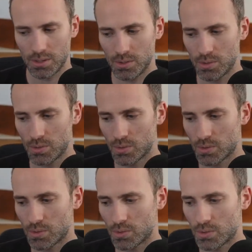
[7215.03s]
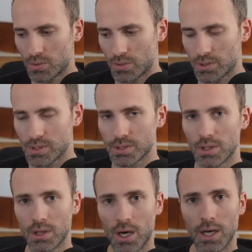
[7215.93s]
you there's
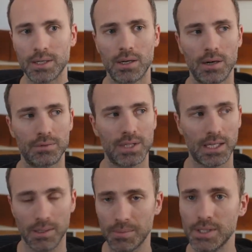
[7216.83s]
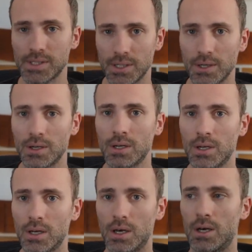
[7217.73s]
a lot of tech companies here
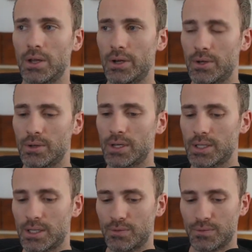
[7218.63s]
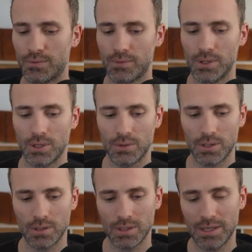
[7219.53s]
uh, like, like if you
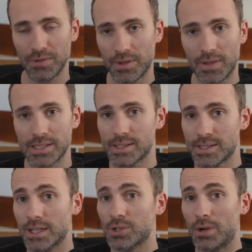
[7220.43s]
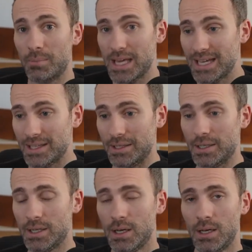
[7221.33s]
know given that that's the sector i'm
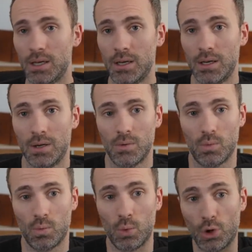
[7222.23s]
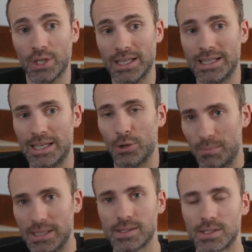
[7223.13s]
in working here
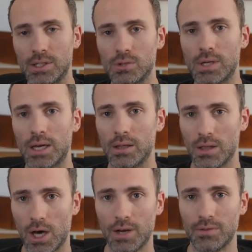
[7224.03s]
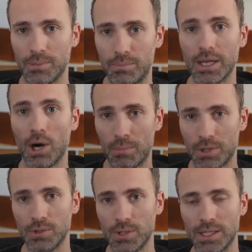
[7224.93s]
means that you get a lot of the big
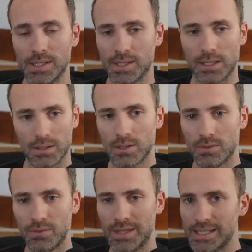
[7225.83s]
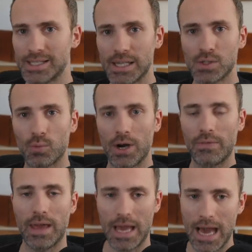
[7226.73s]
opportunities. Like this is
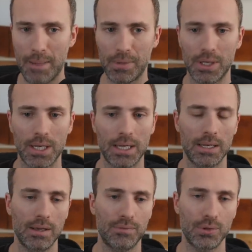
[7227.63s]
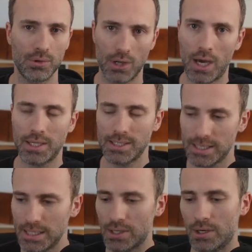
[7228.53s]
where they happen. And if you're not
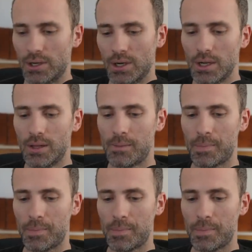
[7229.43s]
here,